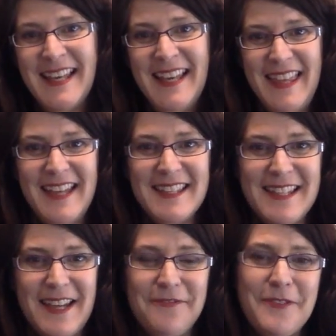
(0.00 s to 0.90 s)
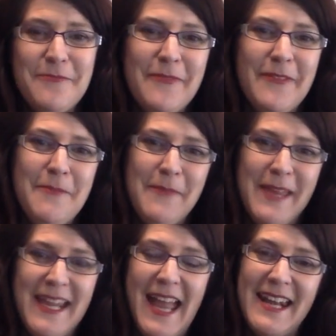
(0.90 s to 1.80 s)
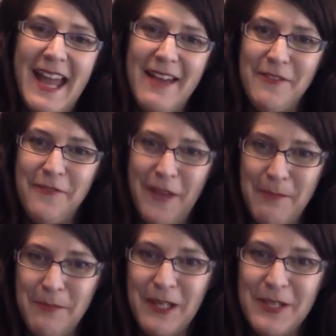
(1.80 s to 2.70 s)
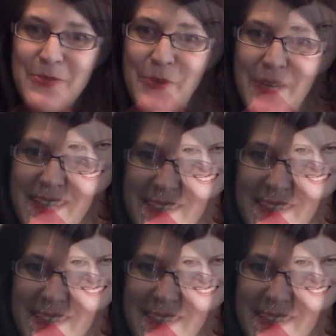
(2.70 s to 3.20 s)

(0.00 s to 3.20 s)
That's enough from me, and have a fabulous week.